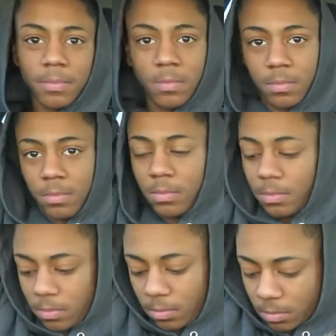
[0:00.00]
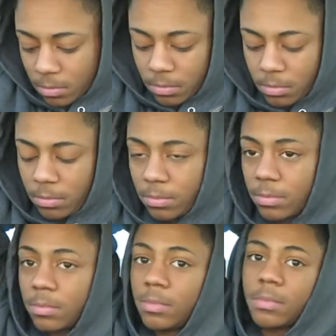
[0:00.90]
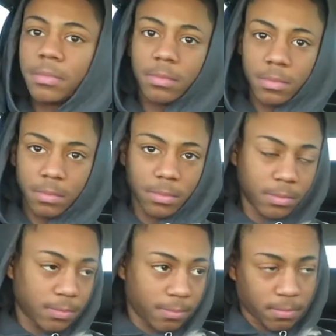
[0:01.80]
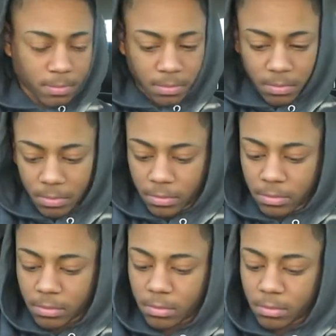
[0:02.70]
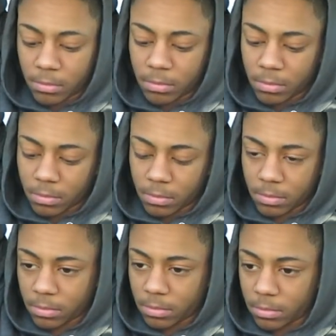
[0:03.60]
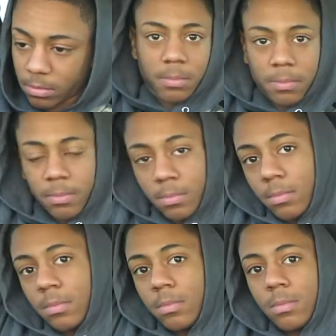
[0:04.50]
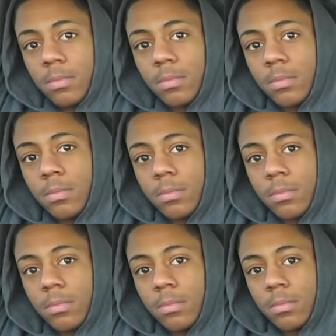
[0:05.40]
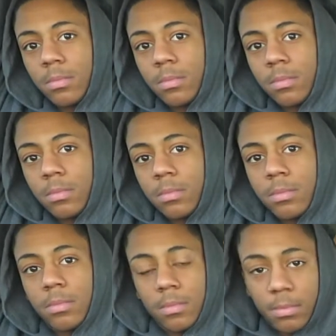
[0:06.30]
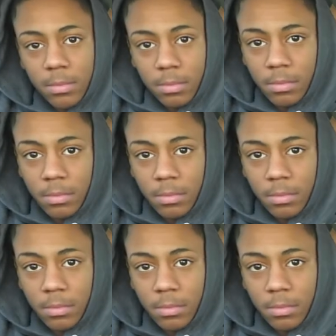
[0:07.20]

(not speaking)